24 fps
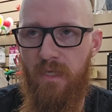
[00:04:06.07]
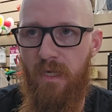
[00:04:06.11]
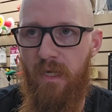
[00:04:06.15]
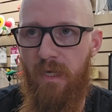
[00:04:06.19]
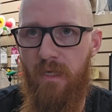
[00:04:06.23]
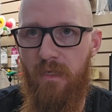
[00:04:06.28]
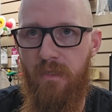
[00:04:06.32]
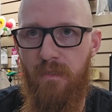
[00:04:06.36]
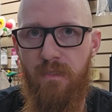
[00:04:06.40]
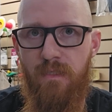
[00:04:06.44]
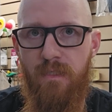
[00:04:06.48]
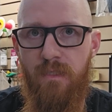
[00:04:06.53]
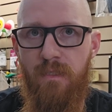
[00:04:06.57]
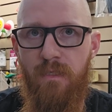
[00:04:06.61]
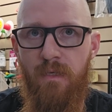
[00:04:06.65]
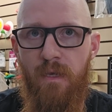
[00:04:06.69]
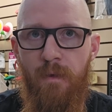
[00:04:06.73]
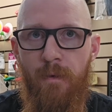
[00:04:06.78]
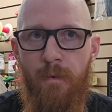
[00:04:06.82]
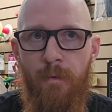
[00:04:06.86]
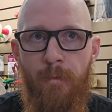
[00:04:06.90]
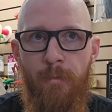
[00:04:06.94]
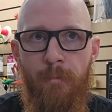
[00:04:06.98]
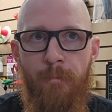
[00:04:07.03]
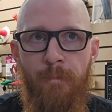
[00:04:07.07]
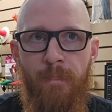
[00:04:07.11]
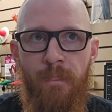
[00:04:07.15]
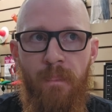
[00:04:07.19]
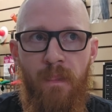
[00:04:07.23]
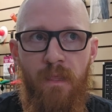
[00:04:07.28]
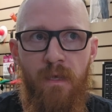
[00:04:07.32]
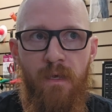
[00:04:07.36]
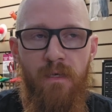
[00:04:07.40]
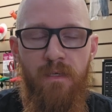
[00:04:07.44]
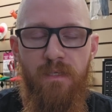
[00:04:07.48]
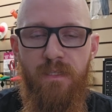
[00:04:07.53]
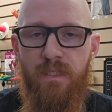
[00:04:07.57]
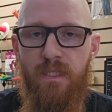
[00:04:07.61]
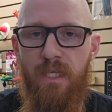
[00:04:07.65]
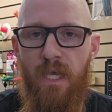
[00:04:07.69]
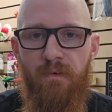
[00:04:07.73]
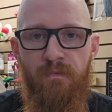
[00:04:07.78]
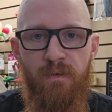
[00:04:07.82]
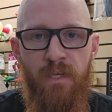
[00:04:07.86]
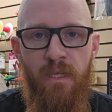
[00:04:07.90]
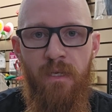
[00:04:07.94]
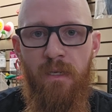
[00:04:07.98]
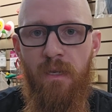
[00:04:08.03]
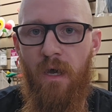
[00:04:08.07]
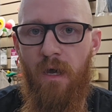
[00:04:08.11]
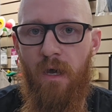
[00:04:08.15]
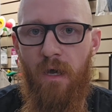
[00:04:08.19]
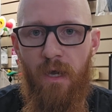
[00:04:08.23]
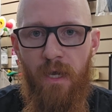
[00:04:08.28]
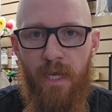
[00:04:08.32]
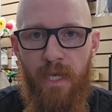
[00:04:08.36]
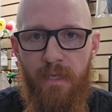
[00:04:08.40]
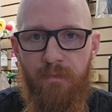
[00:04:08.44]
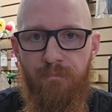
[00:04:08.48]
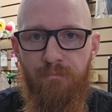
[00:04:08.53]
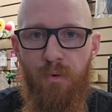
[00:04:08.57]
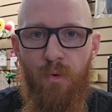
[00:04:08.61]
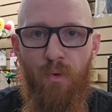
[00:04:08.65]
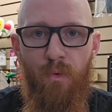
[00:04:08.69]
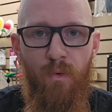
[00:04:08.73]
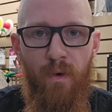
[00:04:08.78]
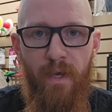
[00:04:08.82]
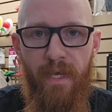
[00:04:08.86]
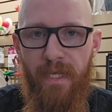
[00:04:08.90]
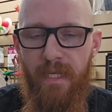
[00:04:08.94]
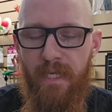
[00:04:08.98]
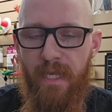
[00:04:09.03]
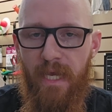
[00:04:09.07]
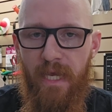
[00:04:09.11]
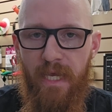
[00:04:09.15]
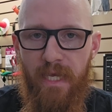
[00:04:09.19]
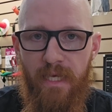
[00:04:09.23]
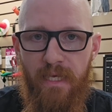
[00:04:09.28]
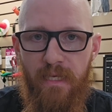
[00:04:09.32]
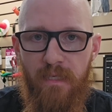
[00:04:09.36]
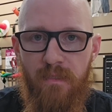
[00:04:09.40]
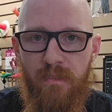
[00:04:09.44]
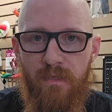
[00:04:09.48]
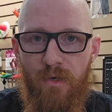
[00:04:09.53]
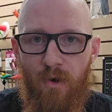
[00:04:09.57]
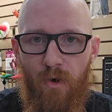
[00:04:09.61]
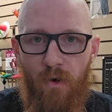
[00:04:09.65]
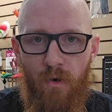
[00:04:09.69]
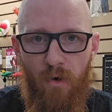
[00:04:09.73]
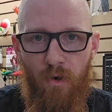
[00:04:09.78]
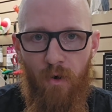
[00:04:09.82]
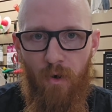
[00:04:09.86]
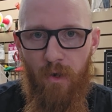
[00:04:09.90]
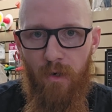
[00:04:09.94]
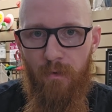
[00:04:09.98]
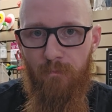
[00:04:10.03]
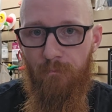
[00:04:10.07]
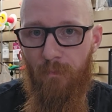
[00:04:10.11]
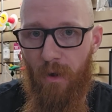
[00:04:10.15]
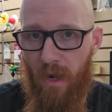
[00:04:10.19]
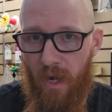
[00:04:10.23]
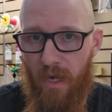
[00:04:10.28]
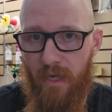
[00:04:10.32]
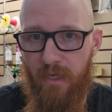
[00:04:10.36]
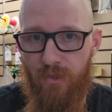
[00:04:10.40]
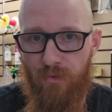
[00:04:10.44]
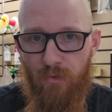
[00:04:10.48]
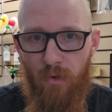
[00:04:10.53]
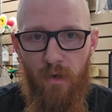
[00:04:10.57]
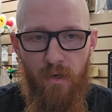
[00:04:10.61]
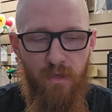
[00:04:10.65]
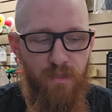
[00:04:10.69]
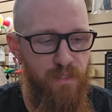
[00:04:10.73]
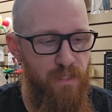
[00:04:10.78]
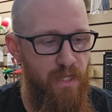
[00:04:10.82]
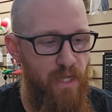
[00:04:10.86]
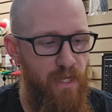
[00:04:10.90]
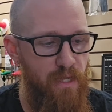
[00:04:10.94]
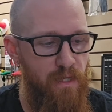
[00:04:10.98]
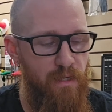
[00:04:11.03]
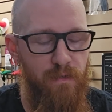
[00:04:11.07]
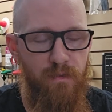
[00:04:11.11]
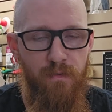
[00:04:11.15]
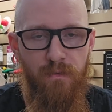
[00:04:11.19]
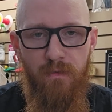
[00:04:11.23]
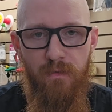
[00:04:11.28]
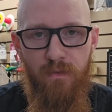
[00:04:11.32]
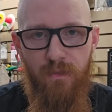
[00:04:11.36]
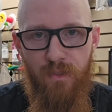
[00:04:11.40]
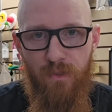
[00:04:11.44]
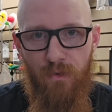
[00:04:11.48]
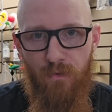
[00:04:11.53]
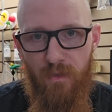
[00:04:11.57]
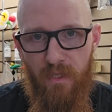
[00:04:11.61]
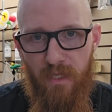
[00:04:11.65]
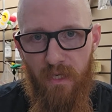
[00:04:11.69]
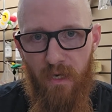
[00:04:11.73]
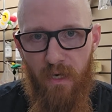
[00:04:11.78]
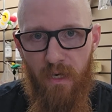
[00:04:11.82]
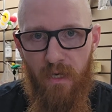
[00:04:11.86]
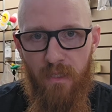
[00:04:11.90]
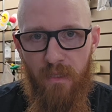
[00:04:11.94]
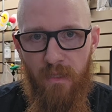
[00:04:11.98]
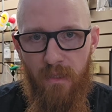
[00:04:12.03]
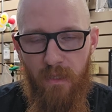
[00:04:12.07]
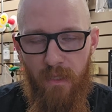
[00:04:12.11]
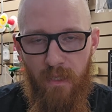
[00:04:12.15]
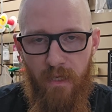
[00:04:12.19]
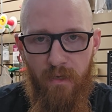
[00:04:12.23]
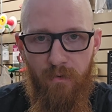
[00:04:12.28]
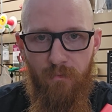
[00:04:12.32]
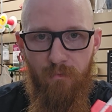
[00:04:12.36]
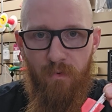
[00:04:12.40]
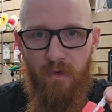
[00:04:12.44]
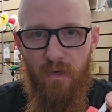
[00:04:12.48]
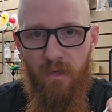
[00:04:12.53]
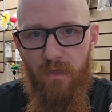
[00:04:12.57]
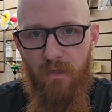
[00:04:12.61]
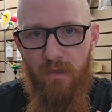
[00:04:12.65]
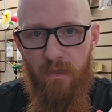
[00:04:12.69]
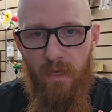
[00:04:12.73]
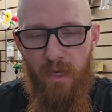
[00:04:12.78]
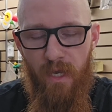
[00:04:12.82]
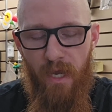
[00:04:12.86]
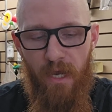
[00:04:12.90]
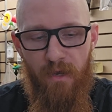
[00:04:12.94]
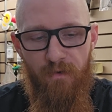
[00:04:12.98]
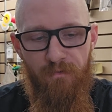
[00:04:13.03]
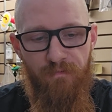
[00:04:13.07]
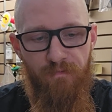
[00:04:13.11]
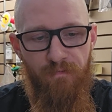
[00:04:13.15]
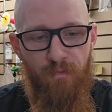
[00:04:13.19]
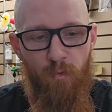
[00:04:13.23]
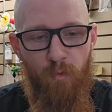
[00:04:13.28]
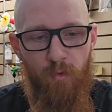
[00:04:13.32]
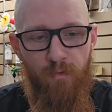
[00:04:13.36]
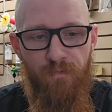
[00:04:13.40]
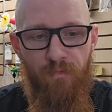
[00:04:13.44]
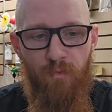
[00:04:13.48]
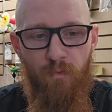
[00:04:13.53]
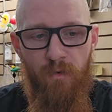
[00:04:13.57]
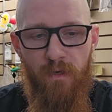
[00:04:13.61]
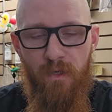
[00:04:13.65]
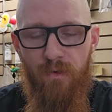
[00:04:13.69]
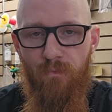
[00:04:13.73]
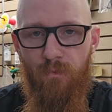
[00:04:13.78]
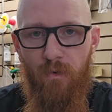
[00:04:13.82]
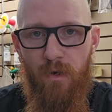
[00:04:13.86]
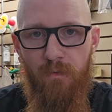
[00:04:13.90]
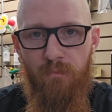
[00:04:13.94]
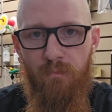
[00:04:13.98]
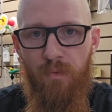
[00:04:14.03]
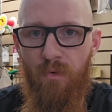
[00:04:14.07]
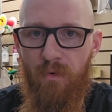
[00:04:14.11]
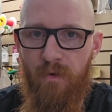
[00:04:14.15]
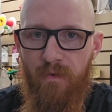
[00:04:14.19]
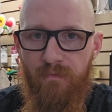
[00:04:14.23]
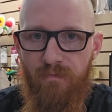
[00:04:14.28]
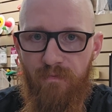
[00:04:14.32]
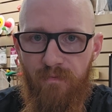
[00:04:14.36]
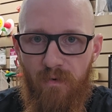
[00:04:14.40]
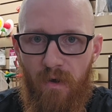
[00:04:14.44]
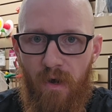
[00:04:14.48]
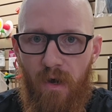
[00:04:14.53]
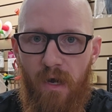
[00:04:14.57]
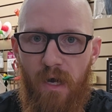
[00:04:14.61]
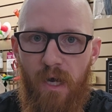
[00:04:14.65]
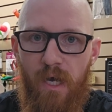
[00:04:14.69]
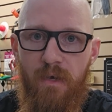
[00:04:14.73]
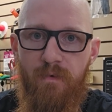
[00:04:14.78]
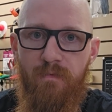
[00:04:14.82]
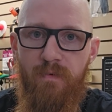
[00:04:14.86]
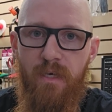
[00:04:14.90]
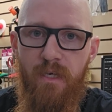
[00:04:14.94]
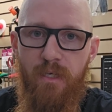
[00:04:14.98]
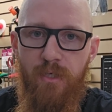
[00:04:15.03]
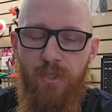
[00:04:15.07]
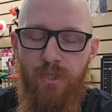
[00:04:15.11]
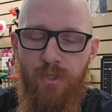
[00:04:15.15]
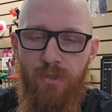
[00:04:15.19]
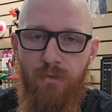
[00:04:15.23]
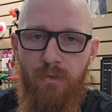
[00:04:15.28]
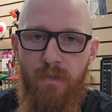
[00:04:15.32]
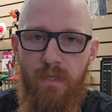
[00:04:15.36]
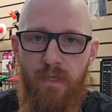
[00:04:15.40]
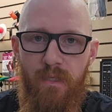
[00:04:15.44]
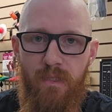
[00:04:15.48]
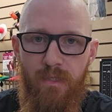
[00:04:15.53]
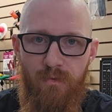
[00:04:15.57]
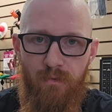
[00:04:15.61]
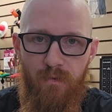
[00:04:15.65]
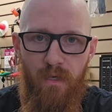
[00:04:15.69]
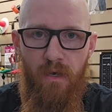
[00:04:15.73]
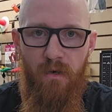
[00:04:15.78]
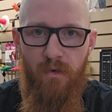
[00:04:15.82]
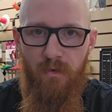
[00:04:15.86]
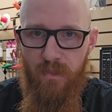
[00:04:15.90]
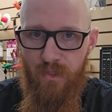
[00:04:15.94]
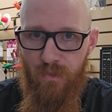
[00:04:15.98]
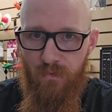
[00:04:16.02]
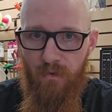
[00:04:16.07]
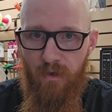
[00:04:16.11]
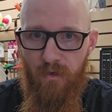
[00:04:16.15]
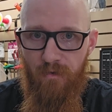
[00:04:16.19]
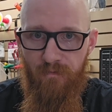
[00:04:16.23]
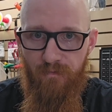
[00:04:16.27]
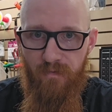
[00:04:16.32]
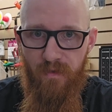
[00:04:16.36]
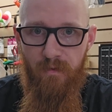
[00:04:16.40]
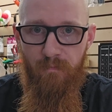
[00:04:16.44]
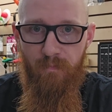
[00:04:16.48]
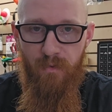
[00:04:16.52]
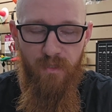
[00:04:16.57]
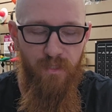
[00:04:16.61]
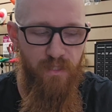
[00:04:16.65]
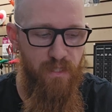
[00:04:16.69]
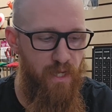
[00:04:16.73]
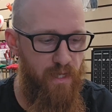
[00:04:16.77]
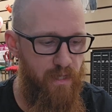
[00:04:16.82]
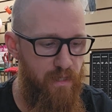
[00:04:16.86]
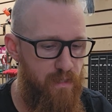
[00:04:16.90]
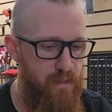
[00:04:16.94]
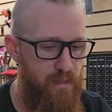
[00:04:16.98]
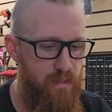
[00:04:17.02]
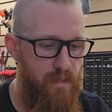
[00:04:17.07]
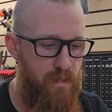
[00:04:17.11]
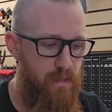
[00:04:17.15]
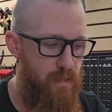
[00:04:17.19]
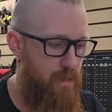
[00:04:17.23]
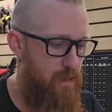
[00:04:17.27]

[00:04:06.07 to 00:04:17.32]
It's 79.8 on my draw scale. So the unlit one at 441.5 is shooting 312 feet per second.